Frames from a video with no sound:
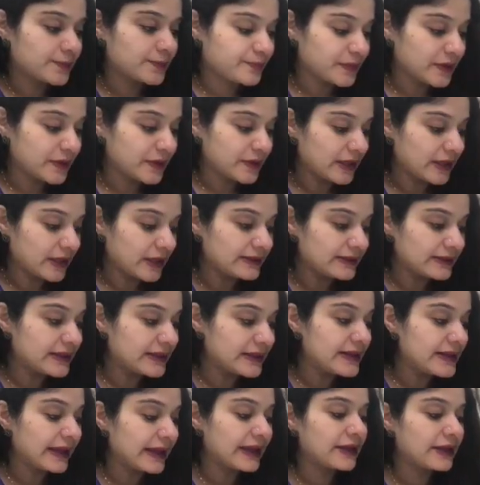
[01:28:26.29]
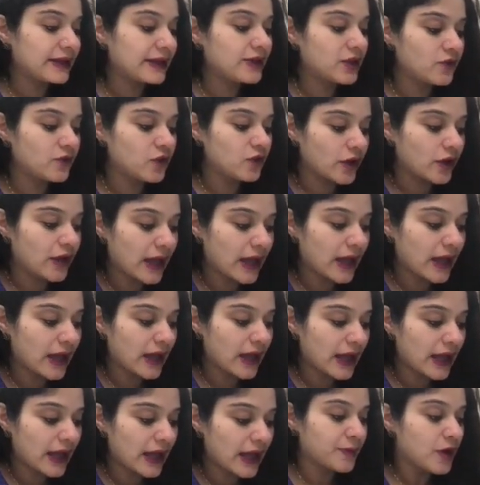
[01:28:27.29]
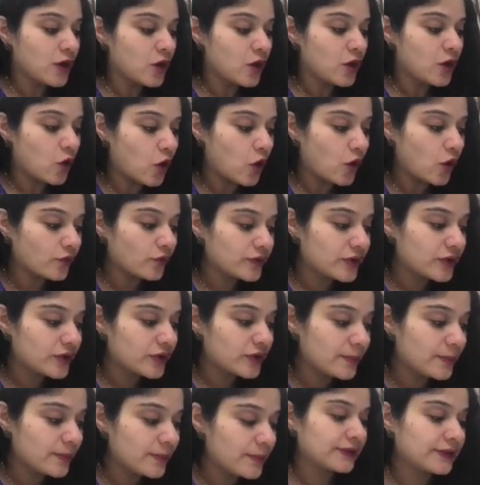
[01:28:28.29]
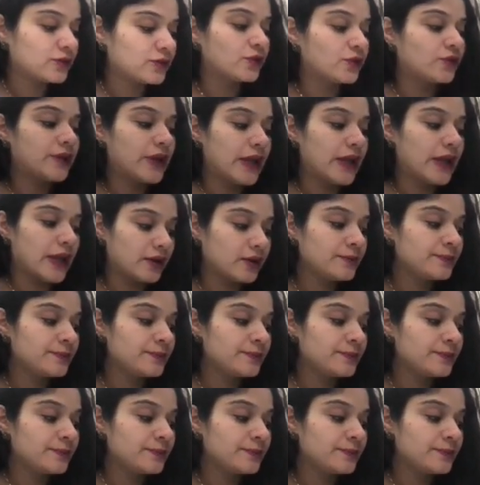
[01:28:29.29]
is the negative logarithm of the base of ten